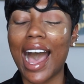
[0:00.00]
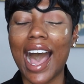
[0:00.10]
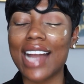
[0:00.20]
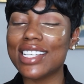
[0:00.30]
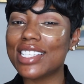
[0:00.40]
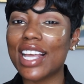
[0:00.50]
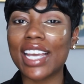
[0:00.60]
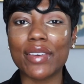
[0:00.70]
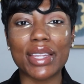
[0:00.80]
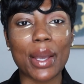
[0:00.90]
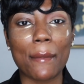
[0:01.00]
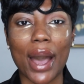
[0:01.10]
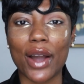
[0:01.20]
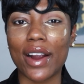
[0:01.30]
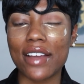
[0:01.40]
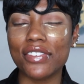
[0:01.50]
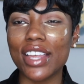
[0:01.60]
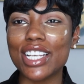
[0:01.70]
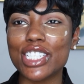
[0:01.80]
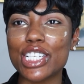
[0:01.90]
I just like everything about her. I feel
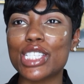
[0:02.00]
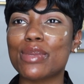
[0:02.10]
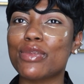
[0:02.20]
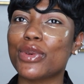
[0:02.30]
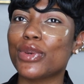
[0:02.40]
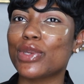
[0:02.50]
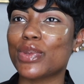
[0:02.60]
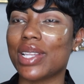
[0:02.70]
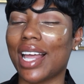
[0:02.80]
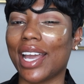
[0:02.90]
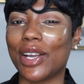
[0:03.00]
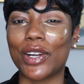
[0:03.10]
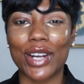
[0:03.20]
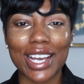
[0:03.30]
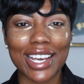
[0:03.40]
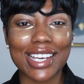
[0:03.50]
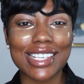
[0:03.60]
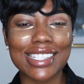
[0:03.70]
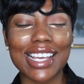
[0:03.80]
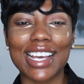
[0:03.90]
like she just moves with like
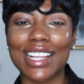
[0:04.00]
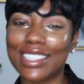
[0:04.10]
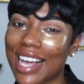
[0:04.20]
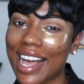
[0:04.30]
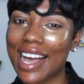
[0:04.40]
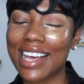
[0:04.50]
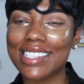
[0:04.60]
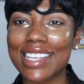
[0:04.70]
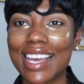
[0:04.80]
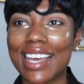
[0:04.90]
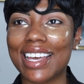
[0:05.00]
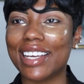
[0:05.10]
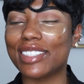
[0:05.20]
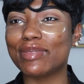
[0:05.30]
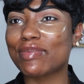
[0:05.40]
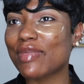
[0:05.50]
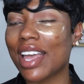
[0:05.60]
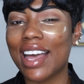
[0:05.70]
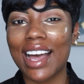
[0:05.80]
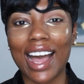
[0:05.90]
grace and class, and
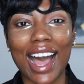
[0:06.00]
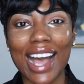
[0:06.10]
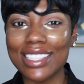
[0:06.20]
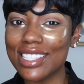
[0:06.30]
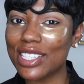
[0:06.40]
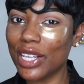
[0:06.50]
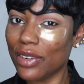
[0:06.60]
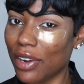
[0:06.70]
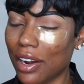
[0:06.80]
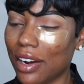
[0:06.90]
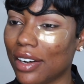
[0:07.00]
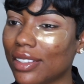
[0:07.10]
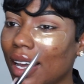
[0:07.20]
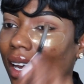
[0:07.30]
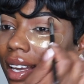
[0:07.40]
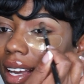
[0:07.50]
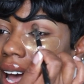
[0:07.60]
I just love her. Like,